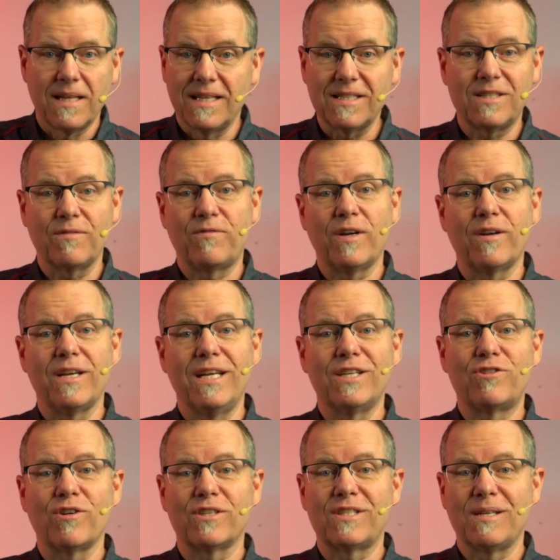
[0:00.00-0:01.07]
This is a very
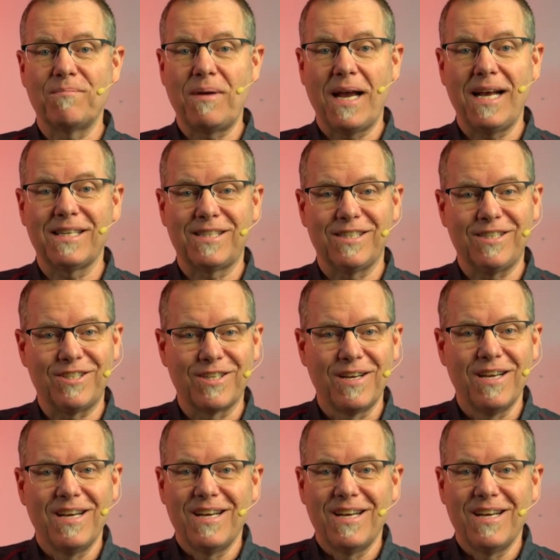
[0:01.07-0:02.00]
interesting passage.